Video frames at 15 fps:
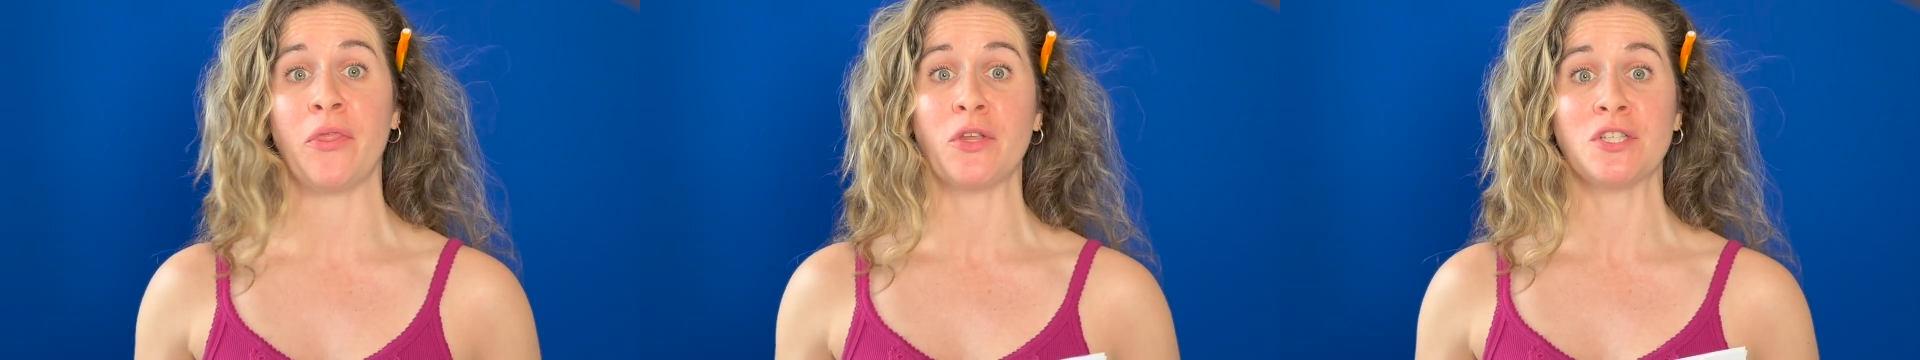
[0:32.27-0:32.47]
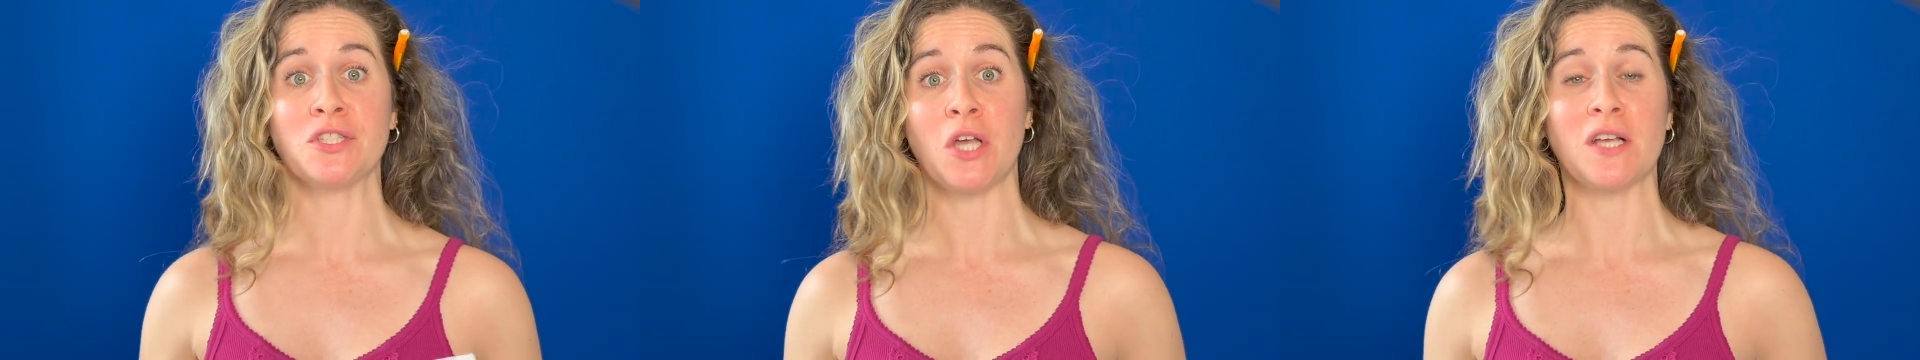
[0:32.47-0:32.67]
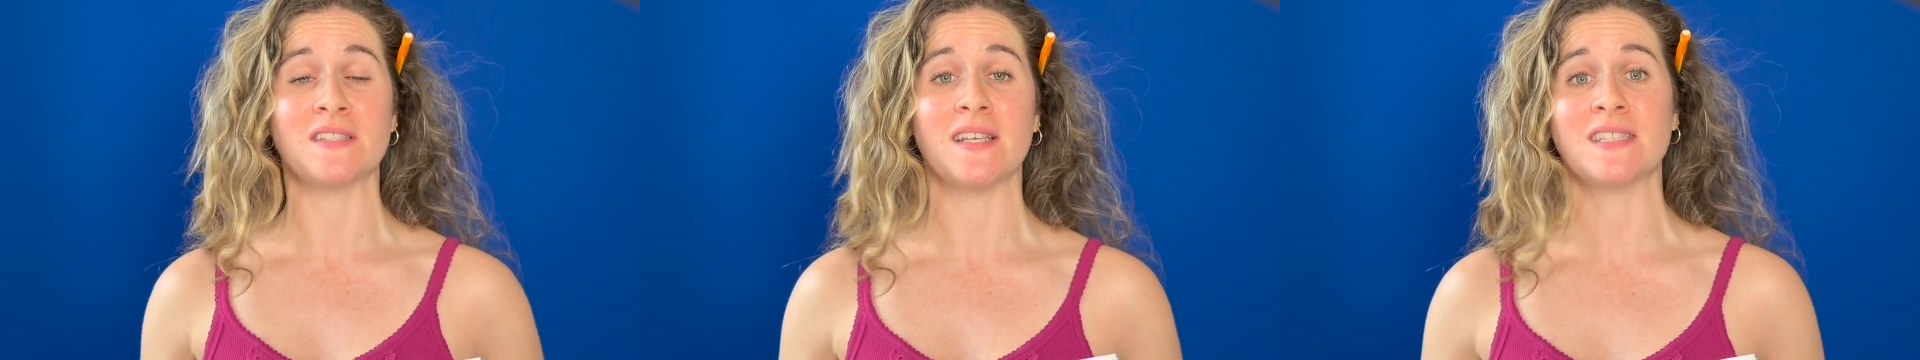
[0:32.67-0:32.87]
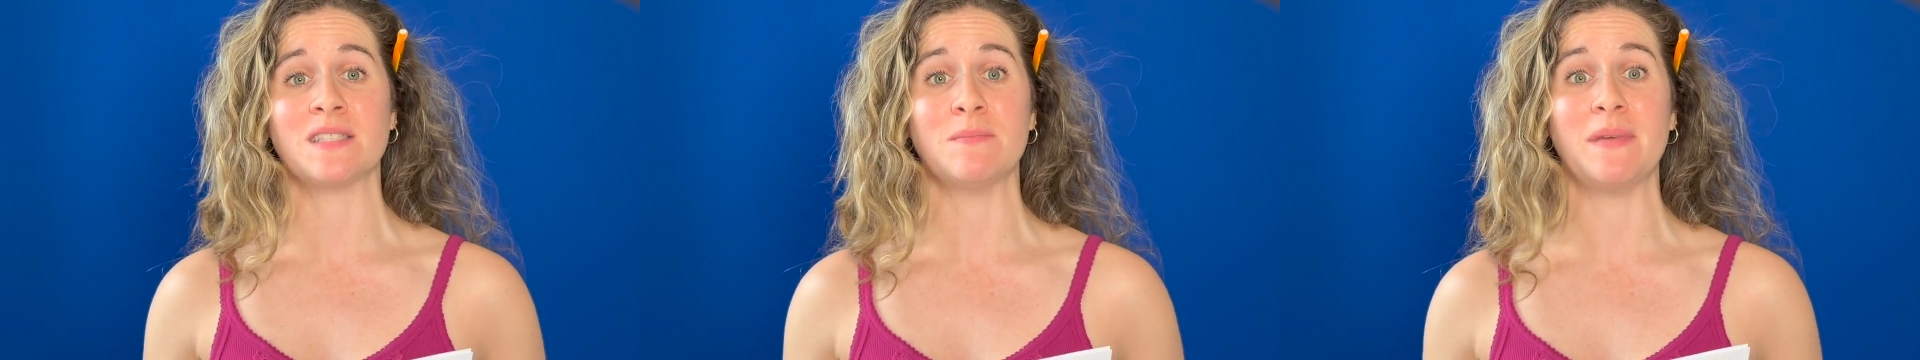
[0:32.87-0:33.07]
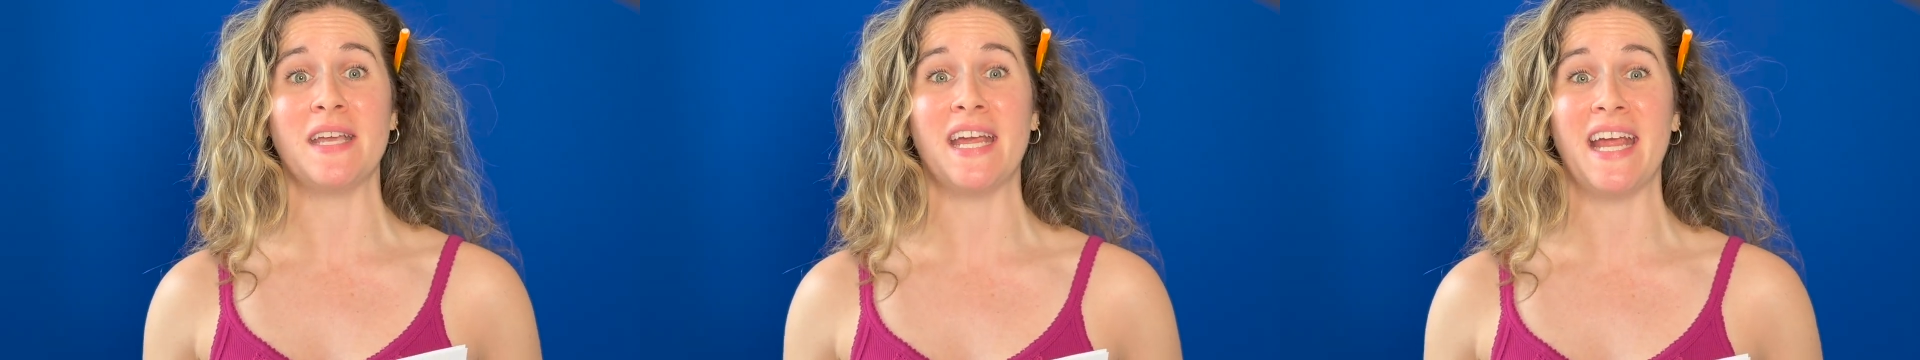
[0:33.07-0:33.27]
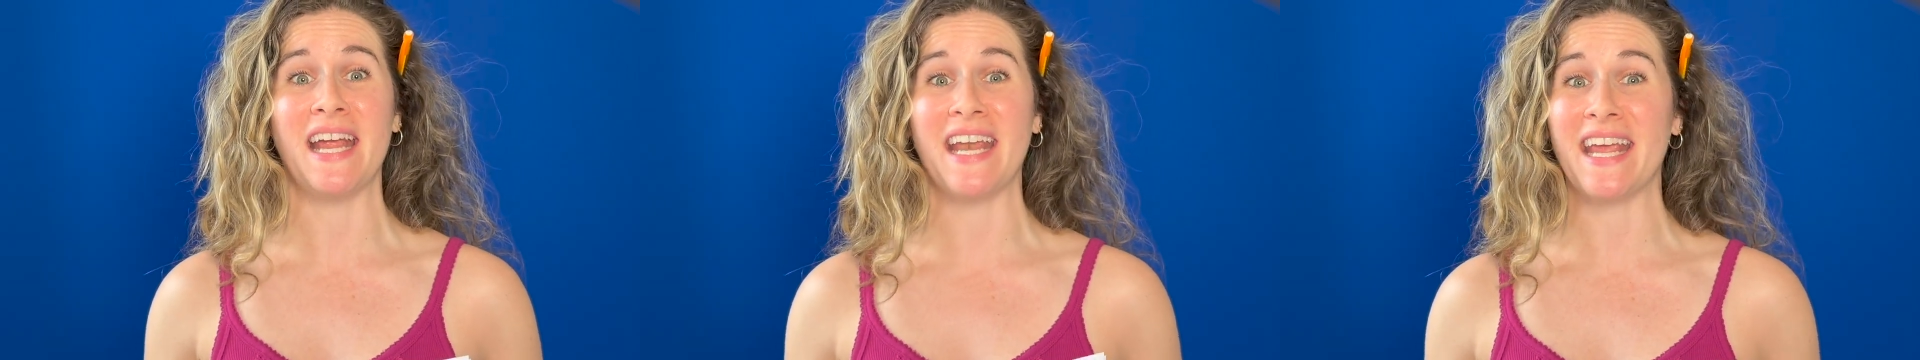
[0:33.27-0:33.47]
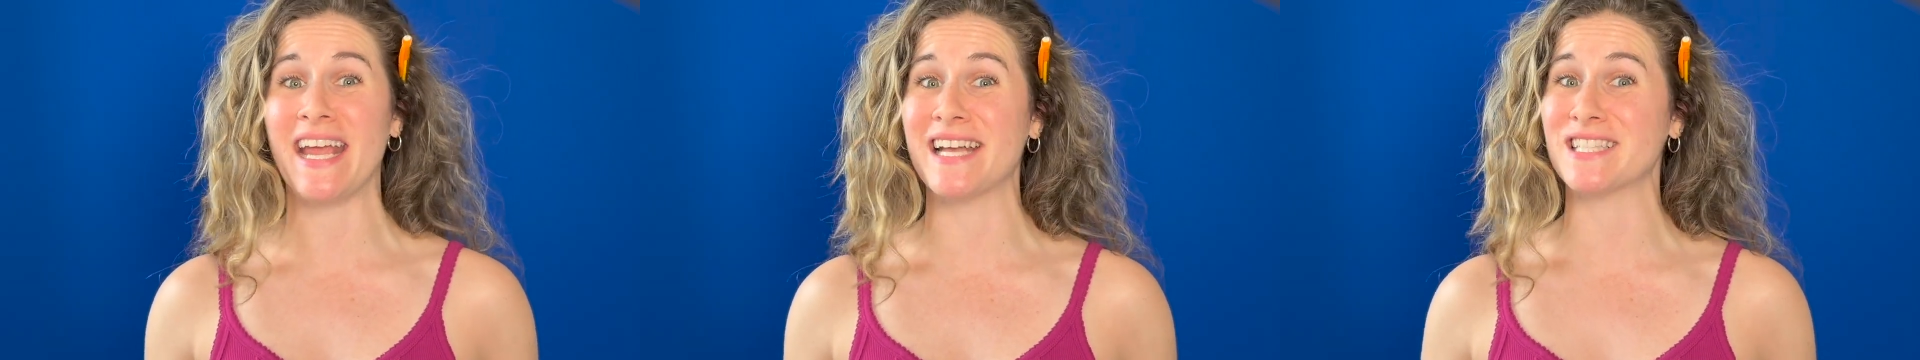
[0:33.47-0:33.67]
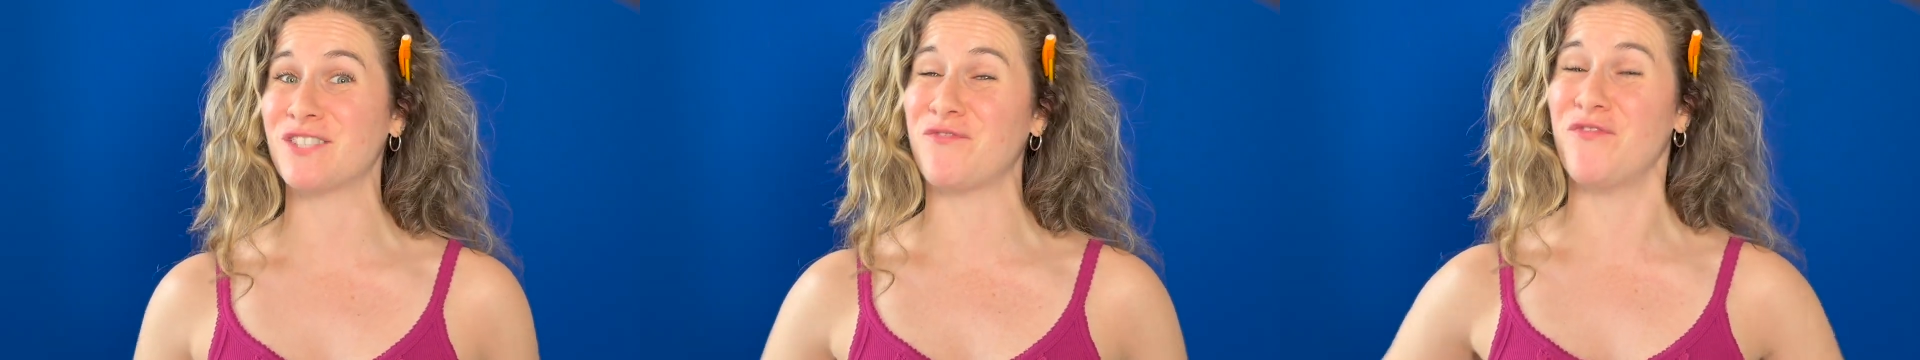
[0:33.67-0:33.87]
sauce that's meaty,
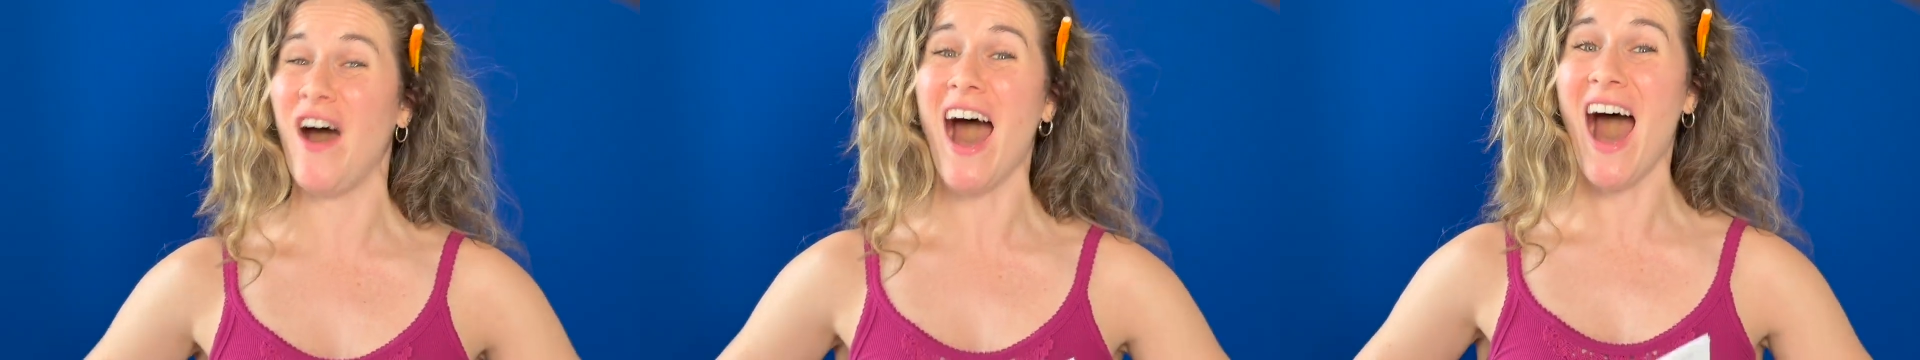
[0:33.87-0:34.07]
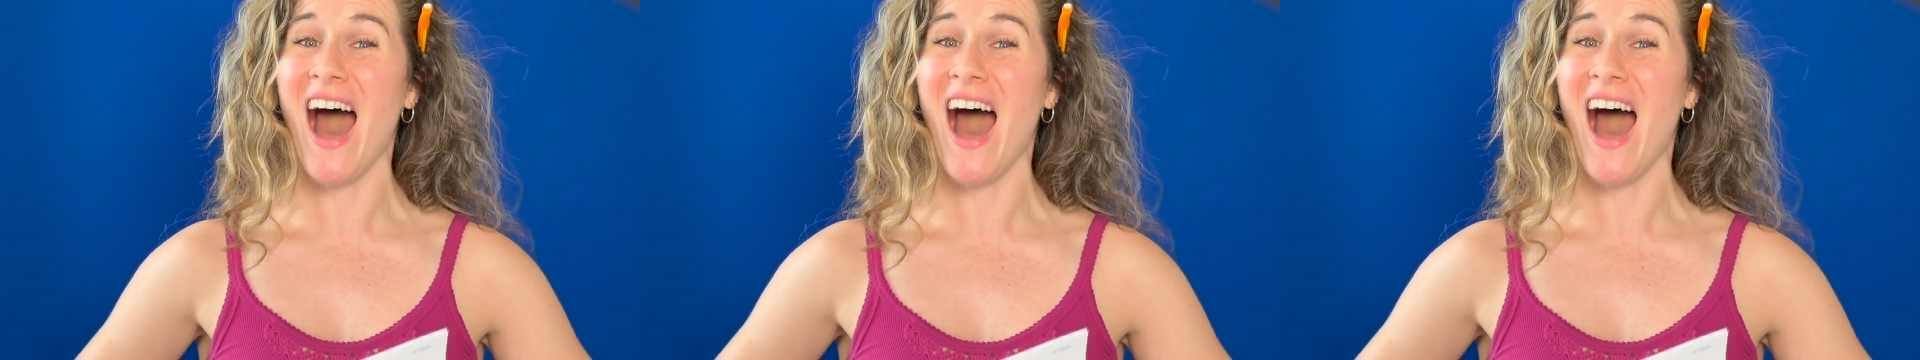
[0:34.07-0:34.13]
it's fun!